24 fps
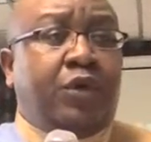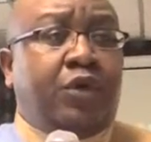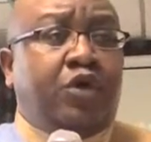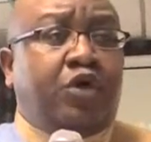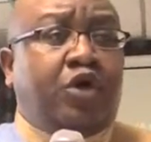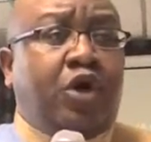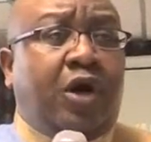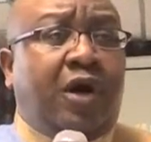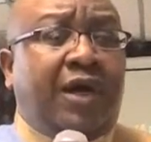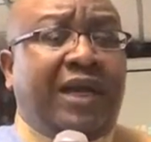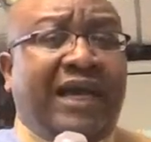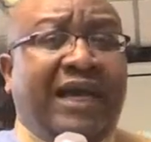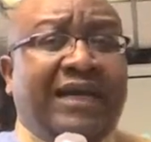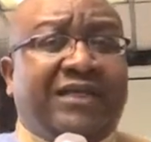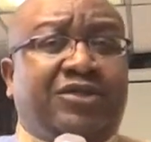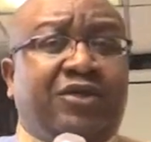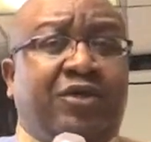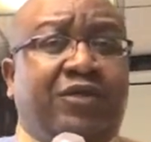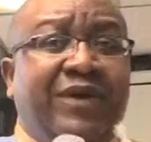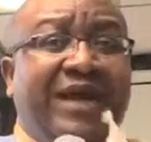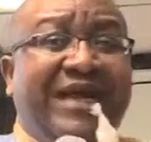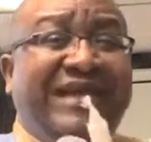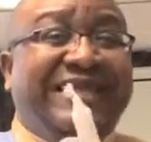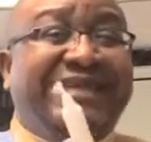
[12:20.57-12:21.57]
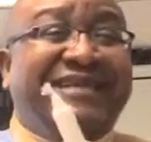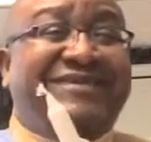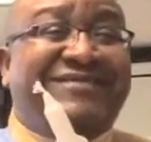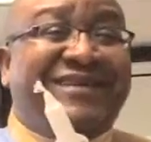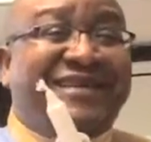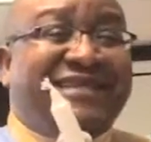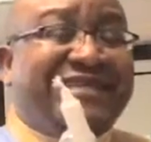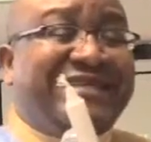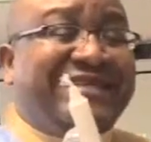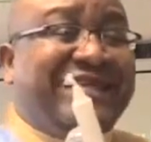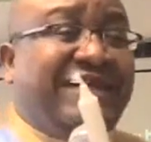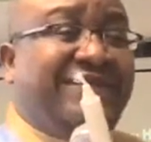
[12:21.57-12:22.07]
God has already
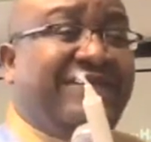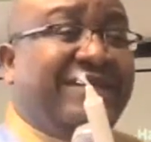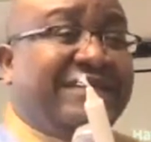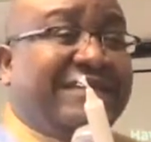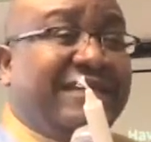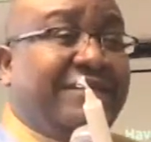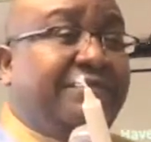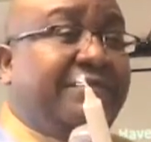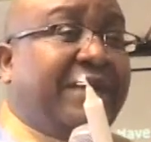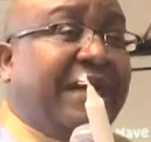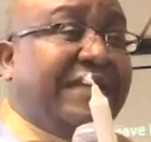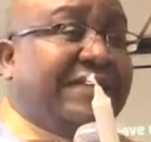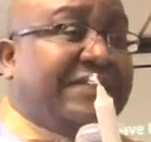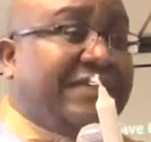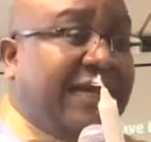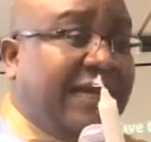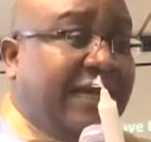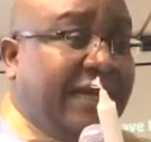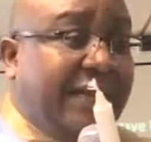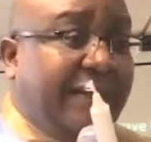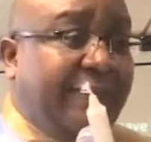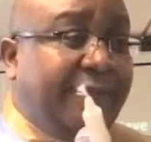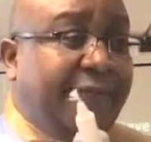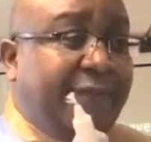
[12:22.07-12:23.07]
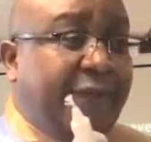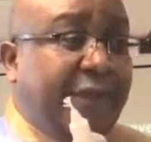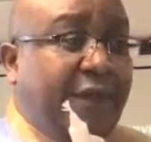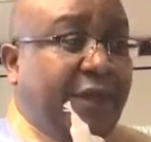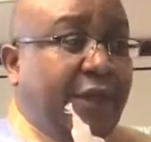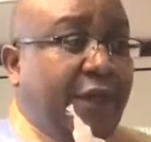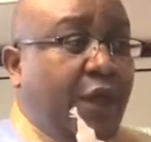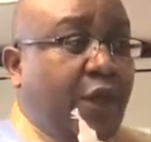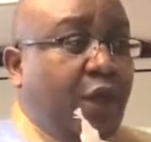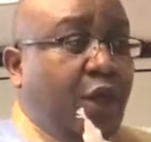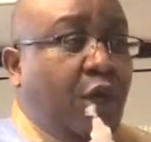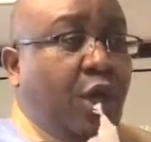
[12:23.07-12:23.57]
written everything by time.
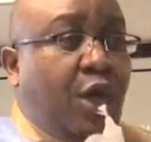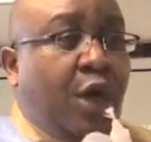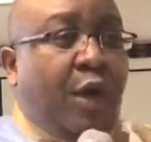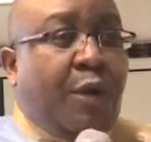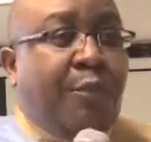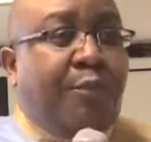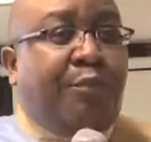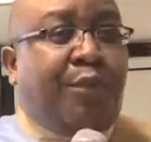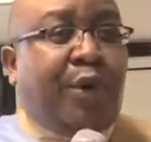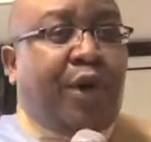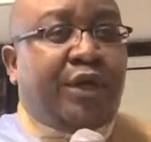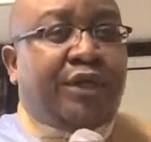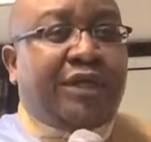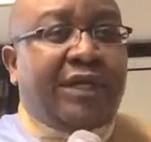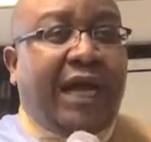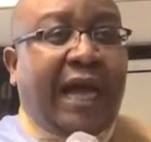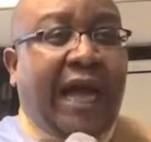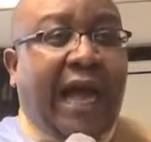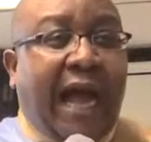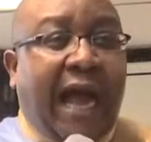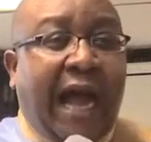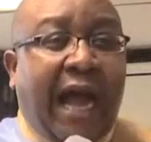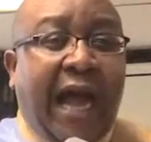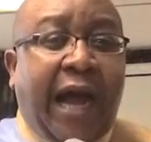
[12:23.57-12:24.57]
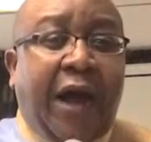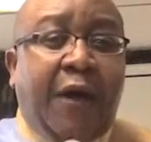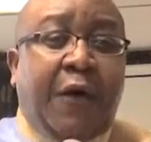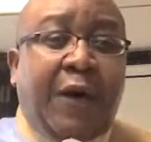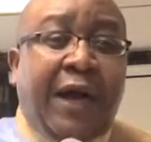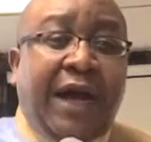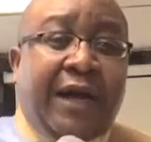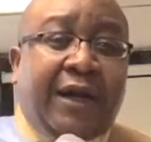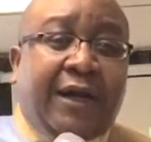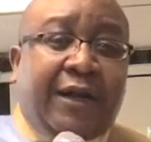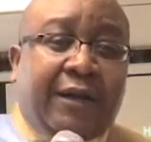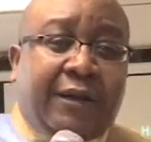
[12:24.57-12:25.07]
But
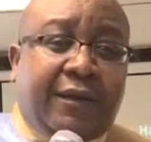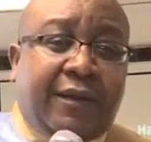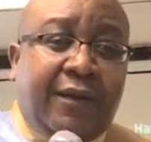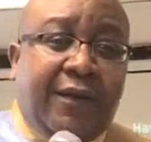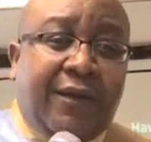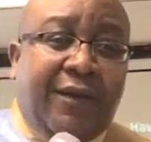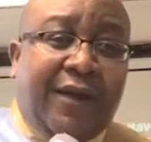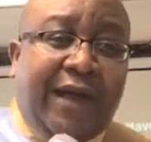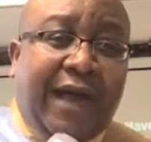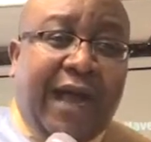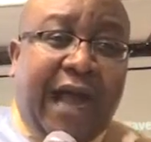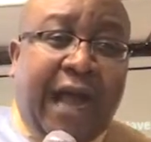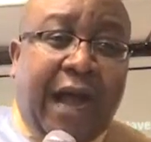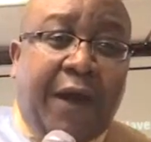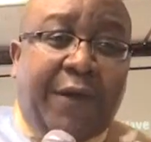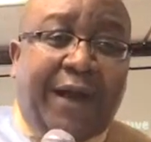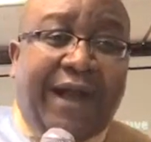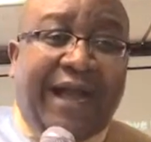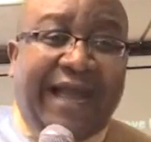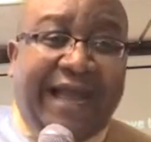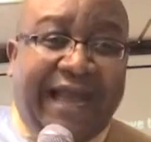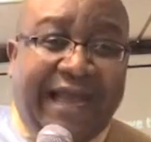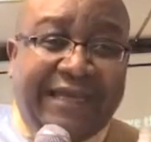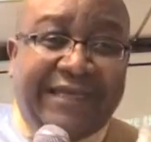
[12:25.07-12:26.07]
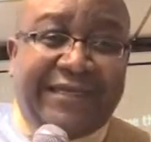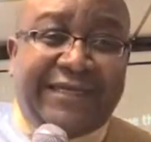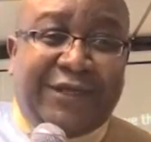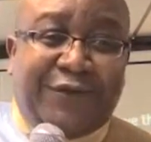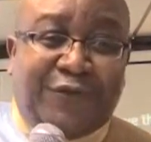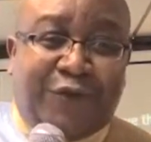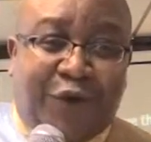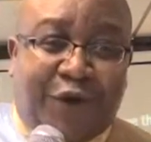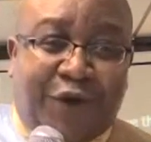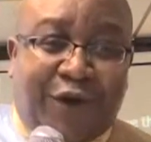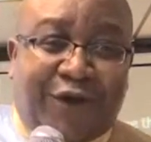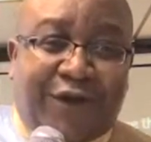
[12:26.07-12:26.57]
our our
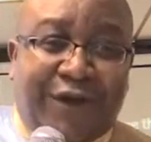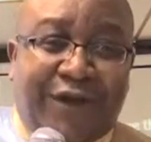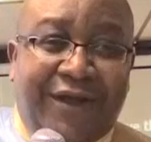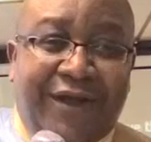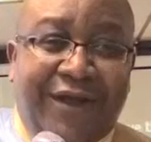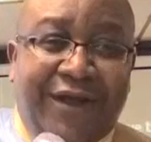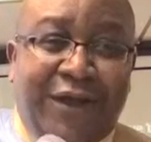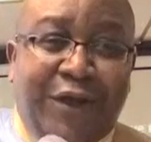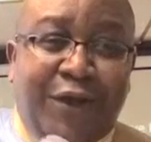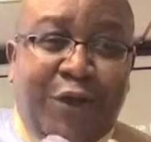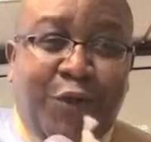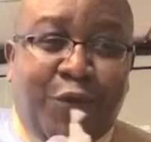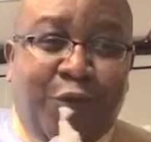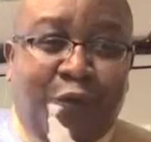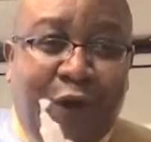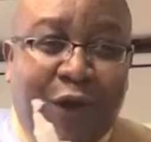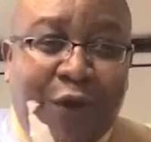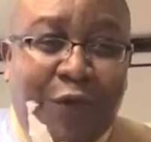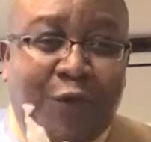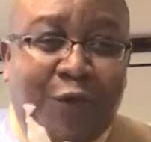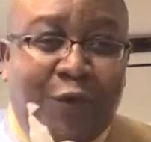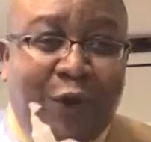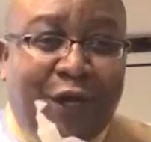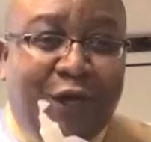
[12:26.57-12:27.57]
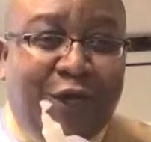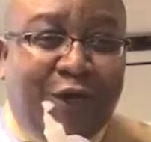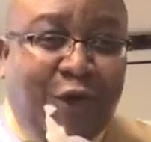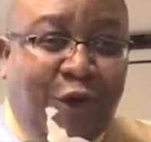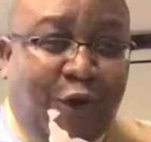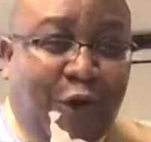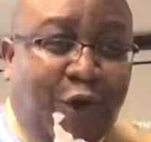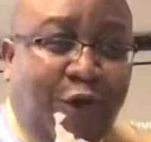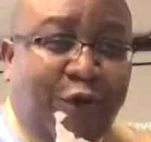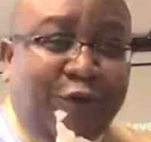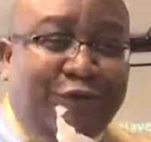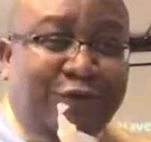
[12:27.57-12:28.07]
handiwork when we
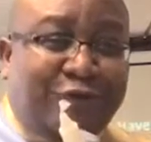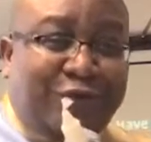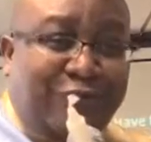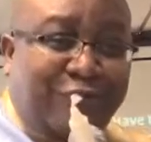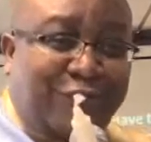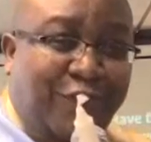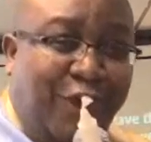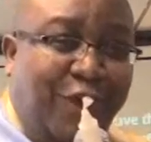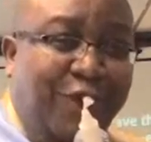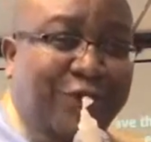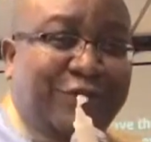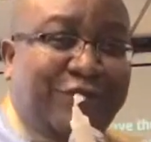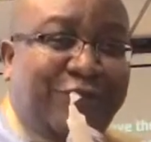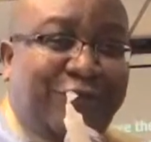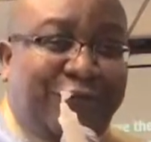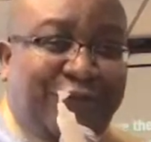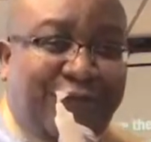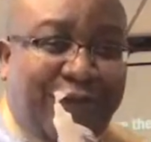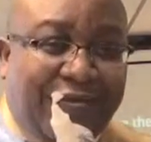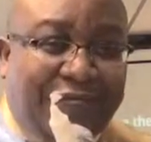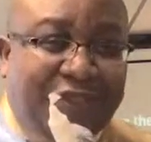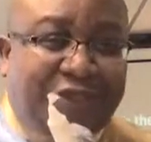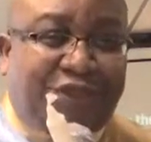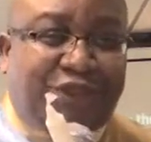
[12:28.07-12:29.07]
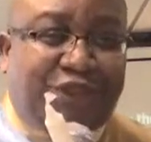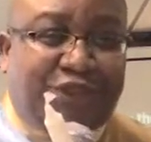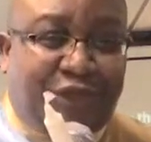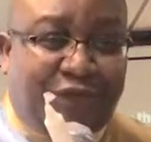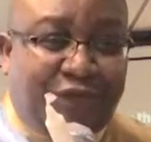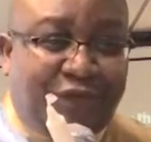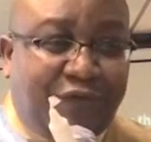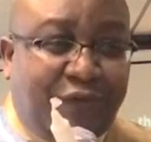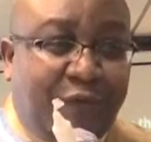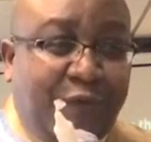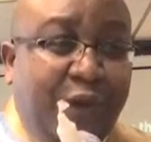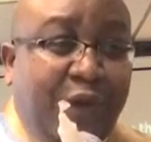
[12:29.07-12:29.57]
go to the wrong
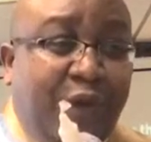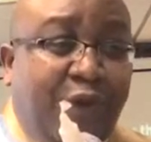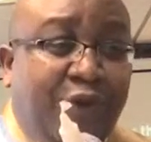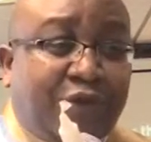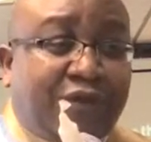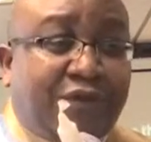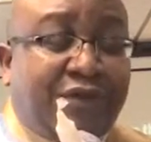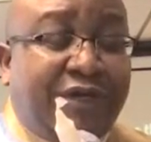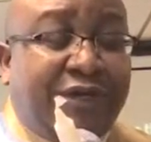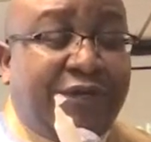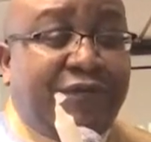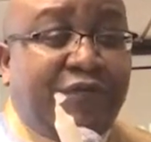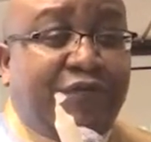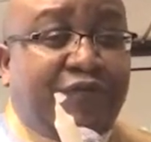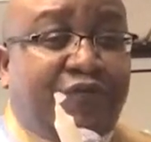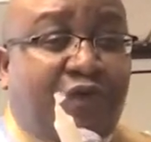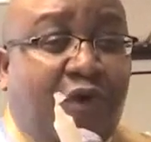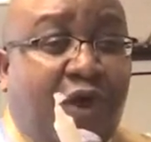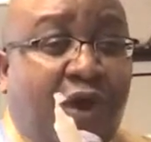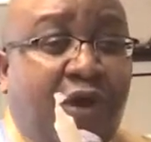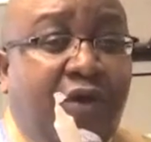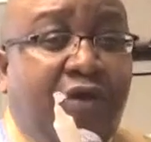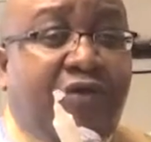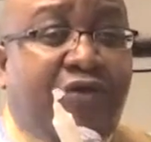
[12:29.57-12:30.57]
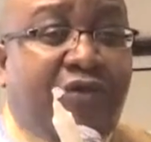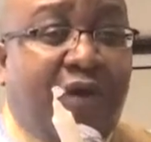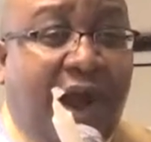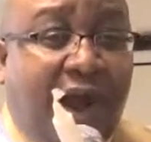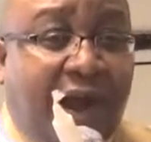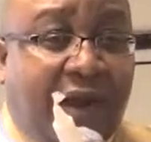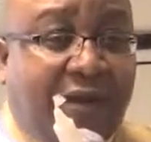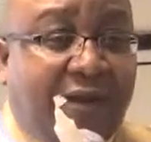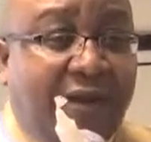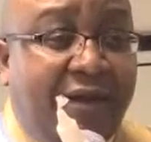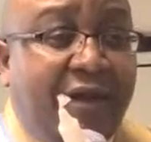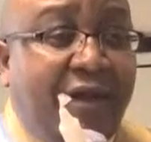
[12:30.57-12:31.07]
direction, when we go to the wrong
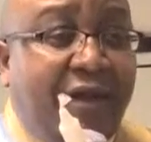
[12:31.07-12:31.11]
rock,